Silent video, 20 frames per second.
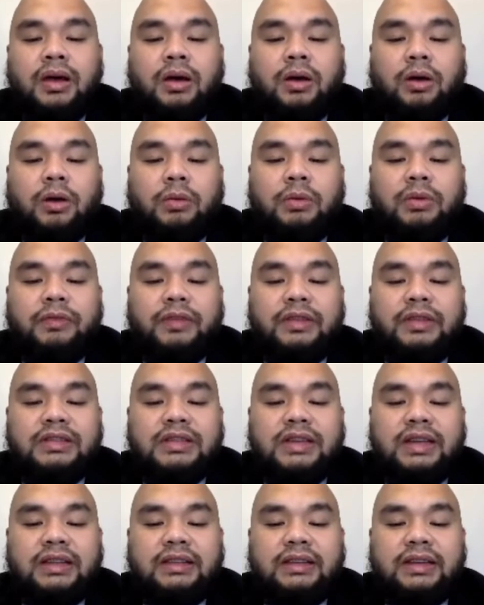Clomiphene
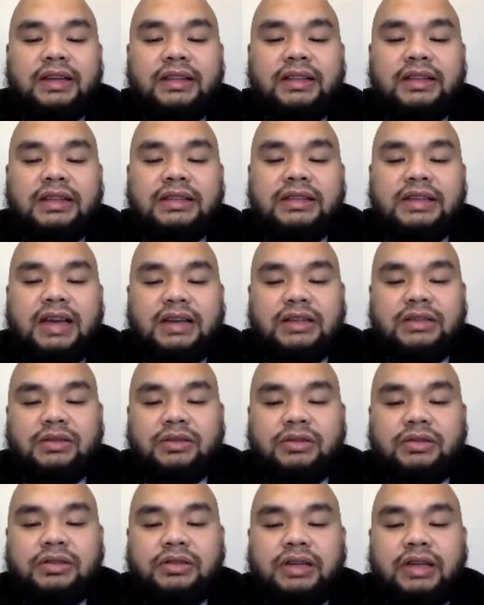citrate is
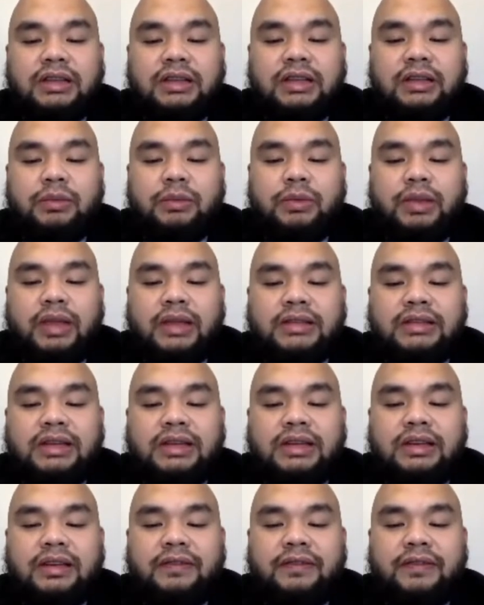associated with a
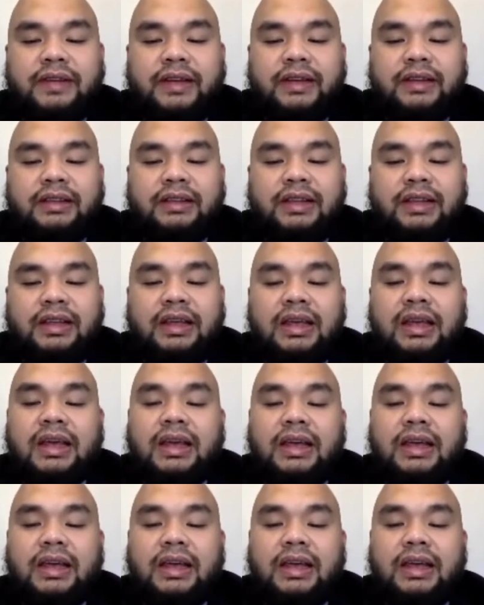significantly